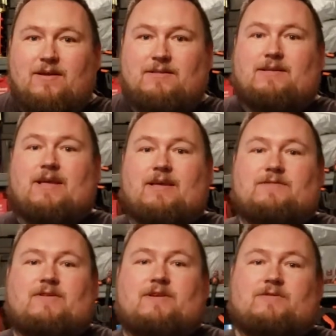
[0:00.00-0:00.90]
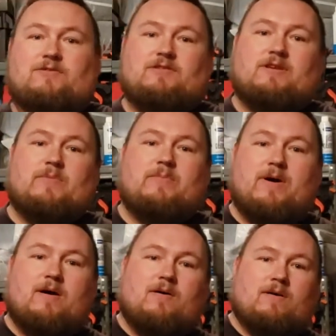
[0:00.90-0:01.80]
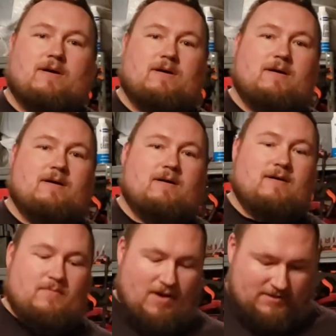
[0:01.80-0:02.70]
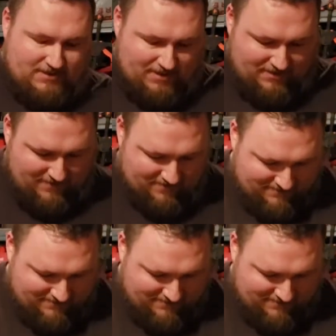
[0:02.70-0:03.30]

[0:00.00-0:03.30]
Today's video is just going to be about unboxing